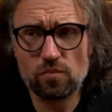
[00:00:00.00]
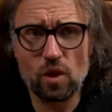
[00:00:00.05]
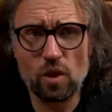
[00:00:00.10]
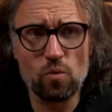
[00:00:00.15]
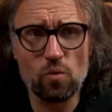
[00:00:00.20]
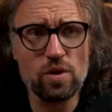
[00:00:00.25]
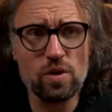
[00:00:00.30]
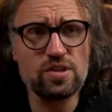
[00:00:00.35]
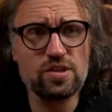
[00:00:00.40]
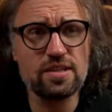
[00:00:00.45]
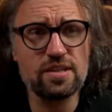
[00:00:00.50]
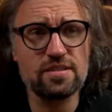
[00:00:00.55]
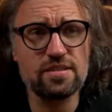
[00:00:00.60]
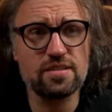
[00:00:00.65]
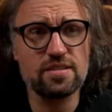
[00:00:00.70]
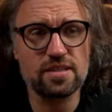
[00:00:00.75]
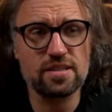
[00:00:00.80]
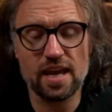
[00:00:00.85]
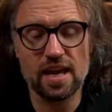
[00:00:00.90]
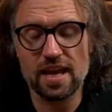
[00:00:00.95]
which is to
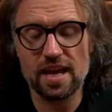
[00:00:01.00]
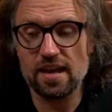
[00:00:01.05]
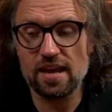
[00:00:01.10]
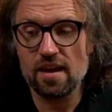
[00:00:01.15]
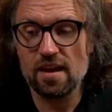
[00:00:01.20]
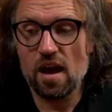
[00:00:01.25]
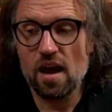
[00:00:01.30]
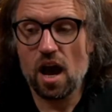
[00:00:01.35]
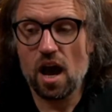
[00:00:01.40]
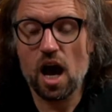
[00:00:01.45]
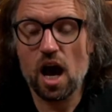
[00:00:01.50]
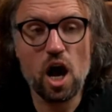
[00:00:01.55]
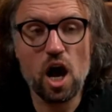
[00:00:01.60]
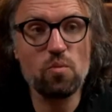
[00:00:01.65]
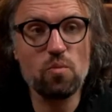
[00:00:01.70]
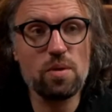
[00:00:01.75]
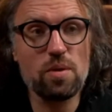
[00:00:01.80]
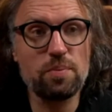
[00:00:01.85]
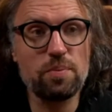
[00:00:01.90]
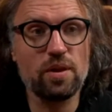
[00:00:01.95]
say,
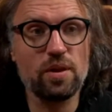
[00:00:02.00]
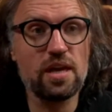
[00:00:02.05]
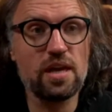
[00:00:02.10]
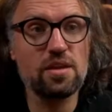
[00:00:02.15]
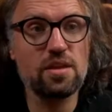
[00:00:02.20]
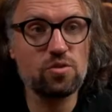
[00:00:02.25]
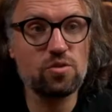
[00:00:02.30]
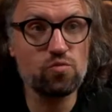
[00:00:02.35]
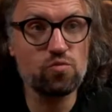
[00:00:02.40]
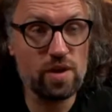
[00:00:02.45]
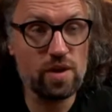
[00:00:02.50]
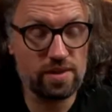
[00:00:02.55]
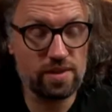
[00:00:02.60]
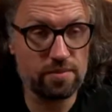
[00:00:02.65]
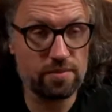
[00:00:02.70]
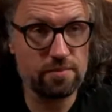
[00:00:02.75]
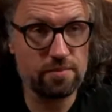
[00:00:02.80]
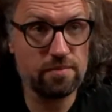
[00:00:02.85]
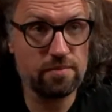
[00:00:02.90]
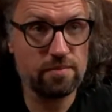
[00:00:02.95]
are we playing the
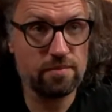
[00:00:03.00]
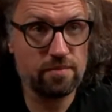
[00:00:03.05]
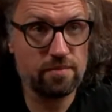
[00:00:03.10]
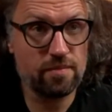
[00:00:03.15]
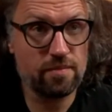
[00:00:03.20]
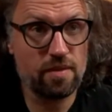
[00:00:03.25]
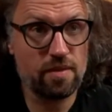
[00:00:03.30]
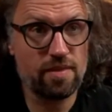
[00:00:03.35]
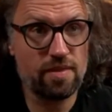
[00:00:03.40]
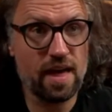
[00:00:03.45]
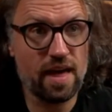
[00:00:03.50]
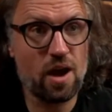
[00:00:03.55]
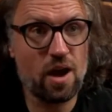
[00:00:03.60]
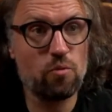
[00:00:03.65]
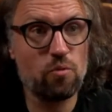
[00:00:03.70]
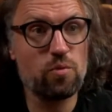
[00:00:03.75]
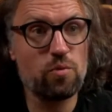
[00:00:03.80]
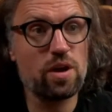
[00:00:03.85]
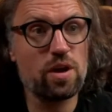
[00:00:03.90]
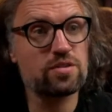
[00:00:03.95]
rhythm that
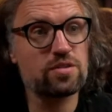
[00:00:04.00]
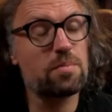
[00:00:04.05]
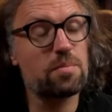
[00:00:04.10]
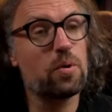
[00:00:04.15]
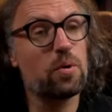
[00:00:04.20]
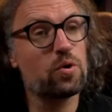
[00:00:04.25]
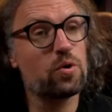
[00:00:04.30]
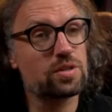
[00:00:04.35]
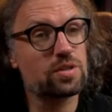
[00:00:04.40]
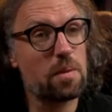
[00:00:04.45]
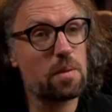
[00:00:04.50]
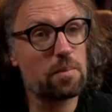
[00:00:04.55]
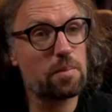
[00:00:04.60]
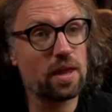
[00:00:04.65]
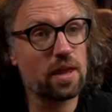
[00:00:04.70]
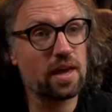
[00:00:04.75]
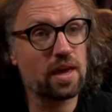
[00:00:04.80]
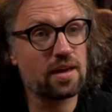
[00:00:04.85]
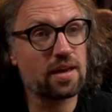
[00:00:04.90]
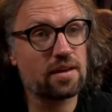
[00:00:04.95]
we are supposed to be
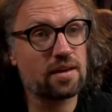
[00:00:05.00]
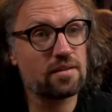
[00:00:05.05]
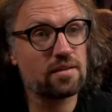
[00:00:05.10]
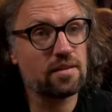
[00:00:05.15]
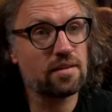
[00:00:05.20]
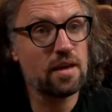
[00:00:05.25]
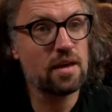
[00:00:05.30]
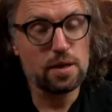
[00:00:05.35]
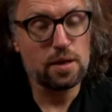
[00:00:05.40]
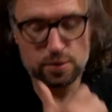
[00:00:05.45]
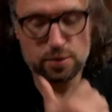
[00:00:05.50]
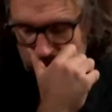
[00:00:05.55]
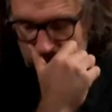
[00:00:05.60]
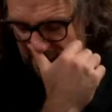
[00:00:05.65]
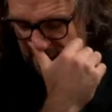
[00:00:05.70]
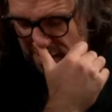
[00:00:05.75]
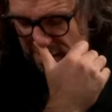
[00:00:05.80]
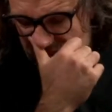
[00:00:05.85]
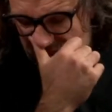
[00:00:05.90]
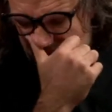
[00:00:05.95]
playing? So
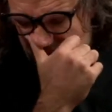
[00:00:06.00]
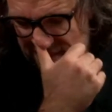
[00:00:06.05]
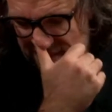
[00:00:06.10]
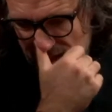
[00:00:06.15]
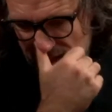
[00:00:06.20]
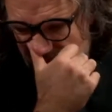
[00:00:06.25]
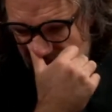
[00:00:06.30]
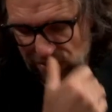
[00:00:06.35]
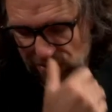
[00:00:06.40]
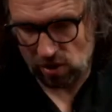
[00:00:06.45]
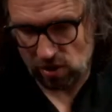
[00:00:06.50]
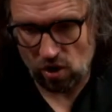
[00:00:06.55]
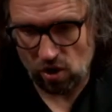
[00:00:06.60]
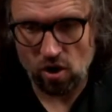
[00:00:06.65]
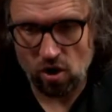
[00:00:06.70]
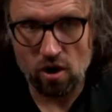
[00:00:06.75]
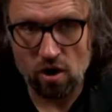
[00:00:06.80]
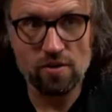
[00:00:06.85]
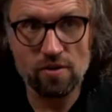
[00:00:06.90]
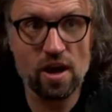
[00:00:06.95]
this is an example
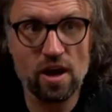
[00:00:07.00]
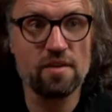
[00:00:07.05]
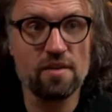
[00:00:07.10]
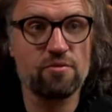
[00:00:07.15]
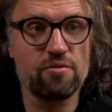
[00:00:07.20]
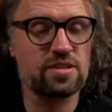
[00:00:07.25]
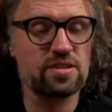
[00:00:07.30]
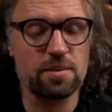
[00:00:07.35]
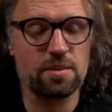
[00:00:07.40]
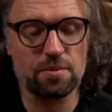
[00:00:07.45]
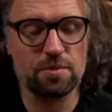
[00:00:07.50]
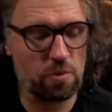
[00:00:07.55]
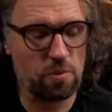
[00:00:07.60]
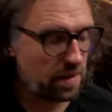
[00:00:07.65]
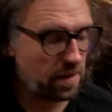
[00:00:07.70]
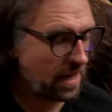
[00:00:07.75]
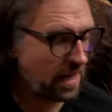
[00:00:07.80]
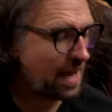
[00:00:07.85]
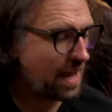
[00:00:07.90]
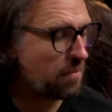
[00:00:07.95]
of, for example, if we
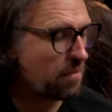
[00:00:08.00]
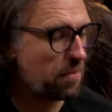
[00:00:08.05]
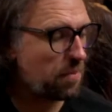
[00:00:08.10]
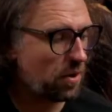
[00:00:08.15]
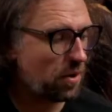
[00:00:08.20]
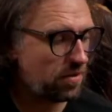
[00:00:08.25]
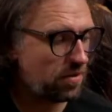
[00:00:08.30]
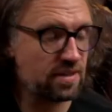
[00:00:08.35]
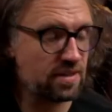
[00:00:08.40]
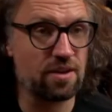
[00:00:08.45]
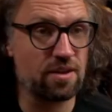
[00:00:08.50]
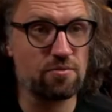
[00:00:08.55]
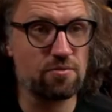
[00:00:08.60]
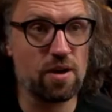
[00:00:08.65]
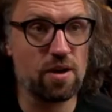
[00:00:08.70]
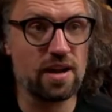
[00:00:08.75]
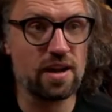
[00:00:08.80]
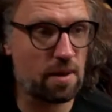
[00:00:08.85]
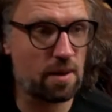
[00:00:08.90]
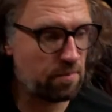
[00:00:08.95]
played Happy Birthday,
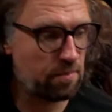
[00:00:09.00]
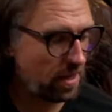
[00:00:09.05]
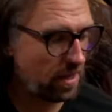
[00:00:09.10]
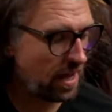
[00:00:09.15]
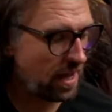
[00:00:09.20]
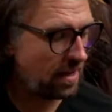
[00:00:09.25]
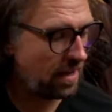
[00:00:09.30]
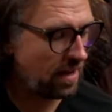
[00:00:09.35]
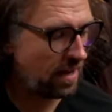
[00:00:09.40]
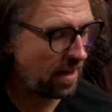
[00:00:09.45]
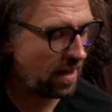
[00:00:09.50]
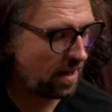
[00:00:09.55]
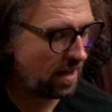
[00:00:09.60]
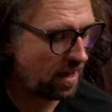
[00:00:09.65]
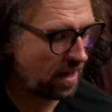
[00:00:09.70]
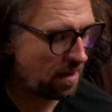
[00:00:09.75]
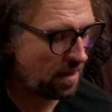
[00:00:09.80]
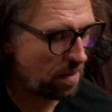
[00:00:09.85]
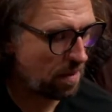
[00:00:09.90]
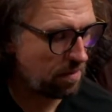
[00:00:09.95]
right? And I played
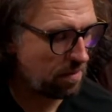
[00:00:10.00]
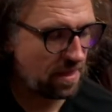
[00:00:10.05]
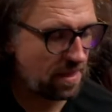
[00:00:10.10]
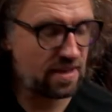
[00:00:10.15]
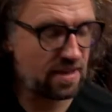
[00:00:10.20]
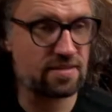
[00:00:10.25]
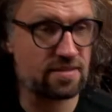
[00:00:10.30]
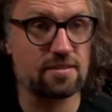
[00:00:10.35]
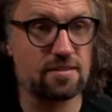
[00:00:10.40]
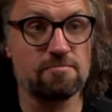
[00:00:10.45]
maybe this.